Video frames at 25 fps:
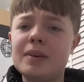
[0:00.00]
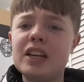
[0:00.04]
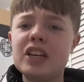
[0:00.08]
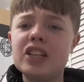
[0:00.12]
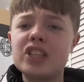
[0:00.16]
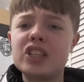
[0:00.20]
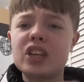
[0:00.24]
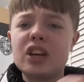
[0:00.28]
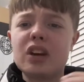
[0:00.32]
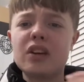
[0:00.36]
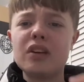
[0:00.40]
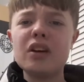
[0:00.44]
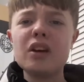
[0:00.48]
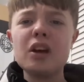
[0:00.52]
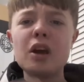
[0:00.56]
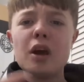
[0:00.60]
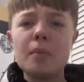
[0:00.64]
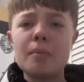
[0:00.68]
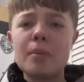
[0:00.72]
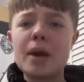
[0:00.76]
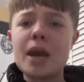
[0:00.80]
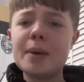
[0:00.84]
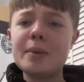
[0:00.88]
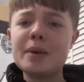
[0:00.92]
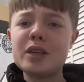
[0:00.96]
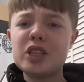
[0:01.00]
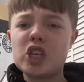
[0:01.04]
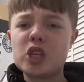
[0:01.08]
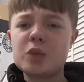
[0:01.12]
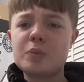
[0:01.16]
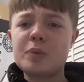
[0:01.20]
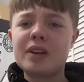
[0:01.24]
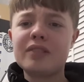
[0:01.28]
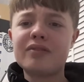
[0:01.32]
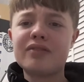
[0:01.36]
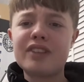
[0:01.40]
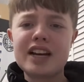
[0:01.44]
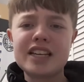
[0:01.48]
minutes, so maybe he's
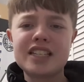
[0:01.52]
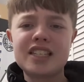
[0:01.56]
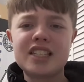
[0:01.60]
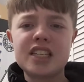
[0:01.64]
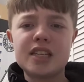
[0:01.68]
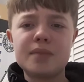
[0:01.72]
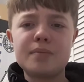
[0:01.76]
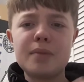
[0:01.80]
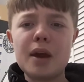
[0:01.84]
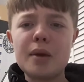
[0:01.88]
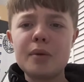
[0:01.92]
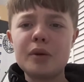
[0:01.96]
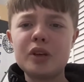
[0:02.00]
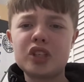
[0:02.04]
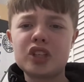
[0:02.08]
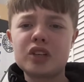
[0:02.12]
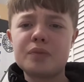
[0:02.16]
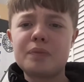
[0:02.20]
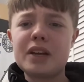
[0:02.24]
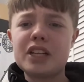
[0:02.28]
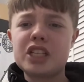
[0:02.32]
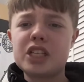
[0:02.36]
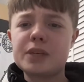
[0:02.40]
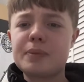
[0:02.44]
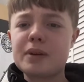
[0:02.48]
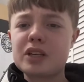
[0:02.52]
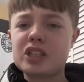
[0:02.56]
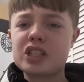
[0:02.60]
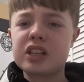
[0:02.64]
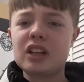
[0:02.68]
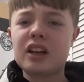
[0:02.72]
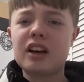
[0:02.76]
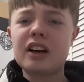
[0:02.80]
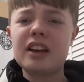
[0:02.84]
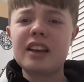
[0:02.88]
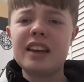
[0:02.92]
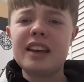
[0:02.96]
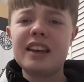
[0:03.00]
just been rested, maybe he's picked up a
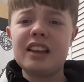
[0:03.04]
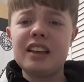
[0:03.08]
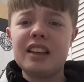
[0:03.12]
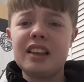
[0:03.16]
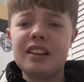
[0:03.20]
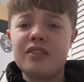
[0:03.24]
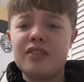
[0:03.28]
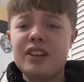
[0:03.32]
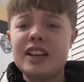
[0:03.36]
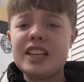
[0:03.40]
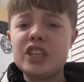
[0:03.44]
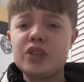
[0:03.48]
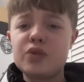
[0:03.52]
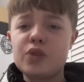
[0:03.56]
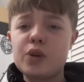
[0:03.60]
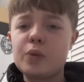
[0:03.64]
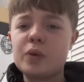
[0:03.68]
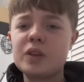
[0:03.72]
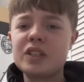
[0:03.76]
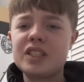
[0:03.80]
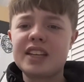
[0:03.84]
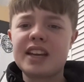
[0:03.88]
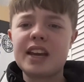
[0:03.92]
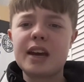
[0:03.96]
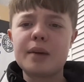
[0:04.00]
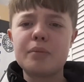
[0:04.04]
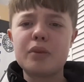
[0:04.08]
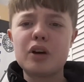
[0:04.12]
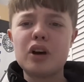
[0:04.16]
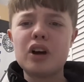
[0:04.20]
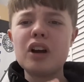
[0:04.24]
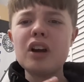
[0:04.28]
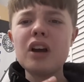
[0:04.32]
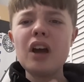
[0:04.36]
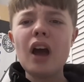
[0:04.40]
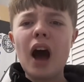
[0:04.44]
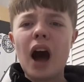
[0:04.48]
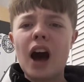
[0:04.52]
slight injury once again,
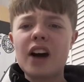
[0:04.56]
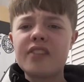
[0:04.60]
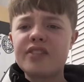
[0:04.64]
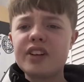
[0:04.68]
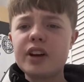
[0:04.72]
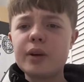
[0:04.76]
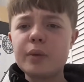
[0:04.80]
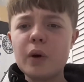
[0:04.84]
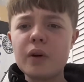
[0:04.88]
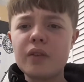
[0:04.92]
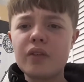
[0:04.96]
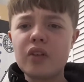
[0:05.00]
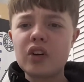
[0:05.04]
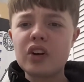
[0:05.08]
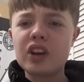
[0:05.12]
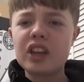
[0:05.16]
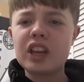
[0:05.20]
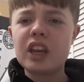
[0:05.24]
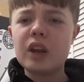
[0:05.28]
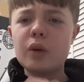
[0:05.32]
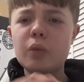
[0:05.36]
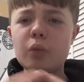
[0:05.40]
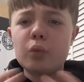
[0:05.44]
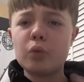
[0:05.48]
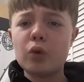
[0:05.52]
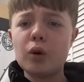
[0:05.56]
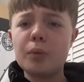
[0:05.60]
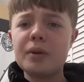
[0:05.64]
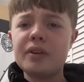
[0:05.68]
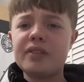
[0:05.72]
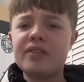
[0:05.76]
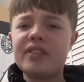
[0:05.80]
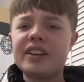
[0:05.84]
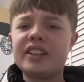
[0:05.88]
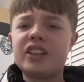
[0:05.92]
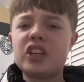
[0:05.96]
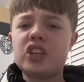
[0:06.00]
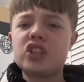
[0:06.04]
but I think Wilfred Ndidi will be
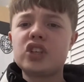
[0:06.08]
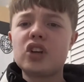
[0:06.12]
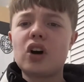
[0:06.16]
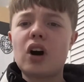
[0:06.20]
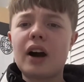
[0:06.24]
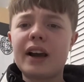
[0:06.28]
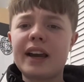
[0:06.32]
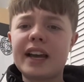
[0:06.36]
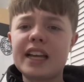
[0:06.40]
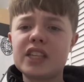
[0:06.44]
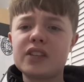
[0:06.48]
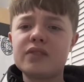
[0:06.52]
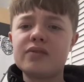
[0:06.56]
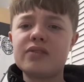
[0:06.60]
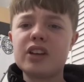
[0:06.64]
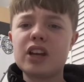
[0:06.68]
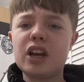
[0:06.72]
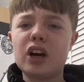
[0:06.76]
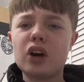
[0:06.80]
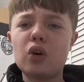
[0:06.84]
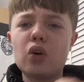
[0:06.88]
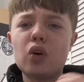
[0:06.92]
fit to start against Villa.